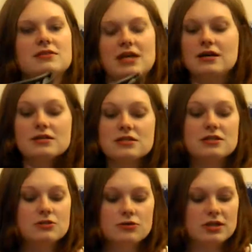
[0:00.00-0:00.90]
It tells,
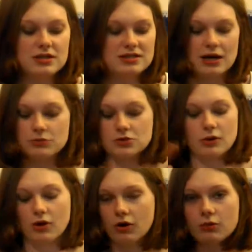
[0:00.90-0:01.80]
you know, you can tell what's
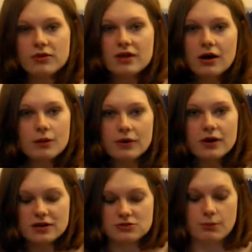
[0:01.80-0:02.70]
going on with the
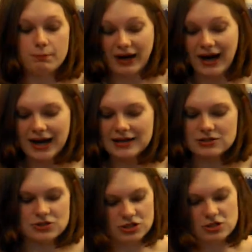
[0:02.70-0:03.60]
artwork. It's not bad,
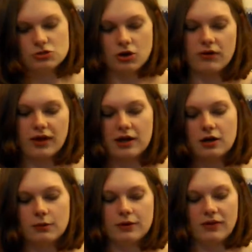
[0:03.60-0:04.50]
it's just not the kind
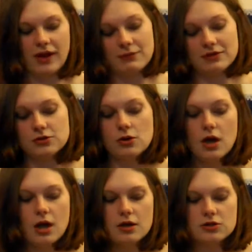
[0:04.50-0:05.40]
of artwork that I'm into.
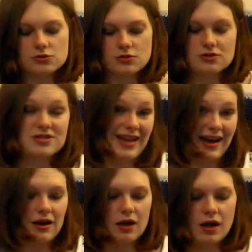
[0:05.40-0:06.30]
So there's
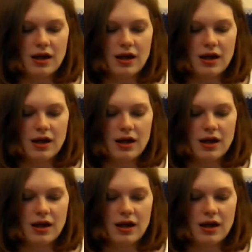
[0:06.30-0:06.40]
that.